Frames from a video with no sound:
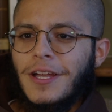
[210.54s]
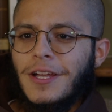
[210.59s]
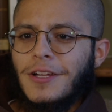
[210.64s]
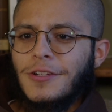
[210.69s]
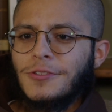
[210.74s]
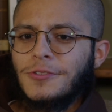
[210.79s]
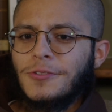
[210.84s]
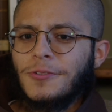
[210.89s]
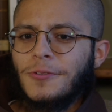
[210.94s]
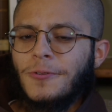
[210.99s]

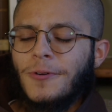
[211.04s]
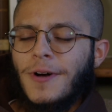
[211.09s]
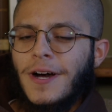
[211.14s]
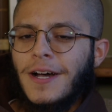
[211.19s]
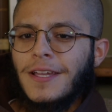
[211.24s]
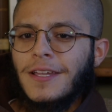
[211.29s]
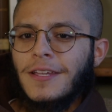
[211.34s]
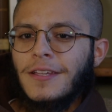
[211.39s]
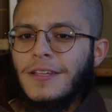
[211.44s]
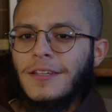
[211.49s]
So
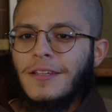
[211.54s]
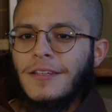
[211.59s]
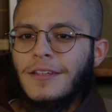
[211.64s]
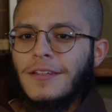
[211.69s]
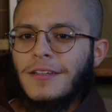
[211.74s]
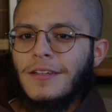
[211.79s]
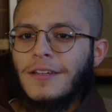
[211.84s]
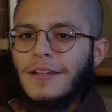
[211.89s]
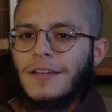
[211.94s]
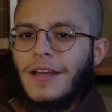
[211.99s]
I
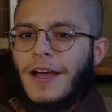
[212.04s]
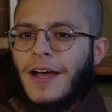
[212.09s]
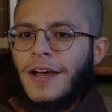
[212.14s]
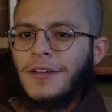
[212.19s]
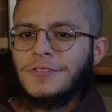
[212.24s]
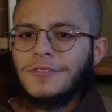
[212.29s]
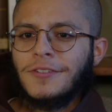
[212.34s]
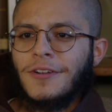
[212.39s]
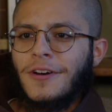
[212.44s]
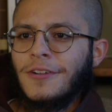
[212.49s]

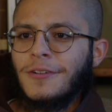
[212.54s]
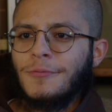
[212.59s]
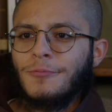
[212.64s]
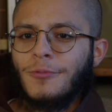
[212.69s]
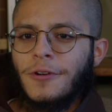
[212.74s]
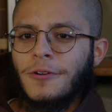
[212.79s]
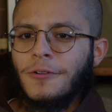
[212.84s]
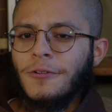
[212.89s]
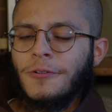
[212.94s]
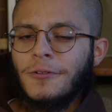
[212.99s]
asked God in prayer,